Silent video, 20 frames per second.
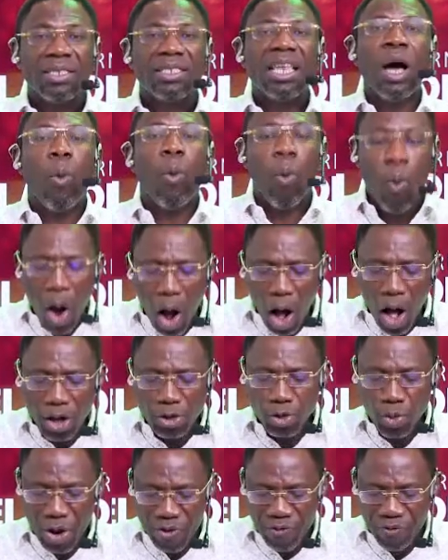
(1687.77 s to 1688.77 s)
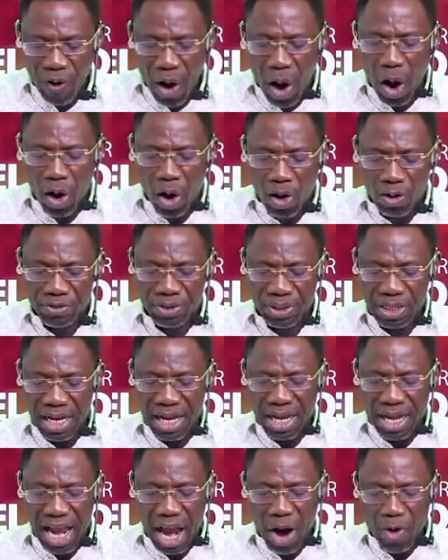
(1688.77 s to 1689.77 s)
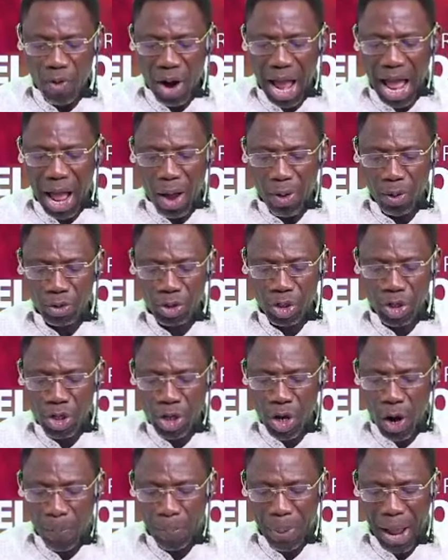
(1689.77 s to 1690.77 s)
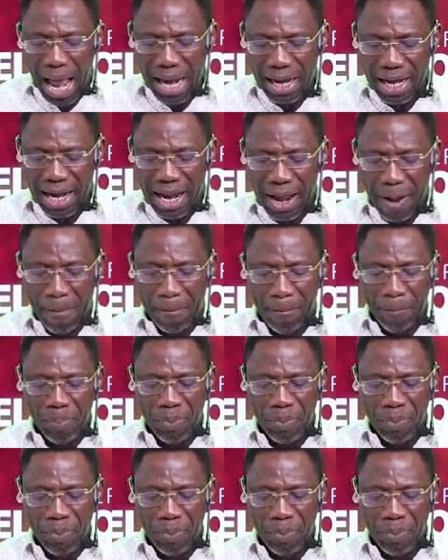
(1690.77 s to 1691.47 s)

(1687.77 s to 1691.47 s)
The world revolves around your partner.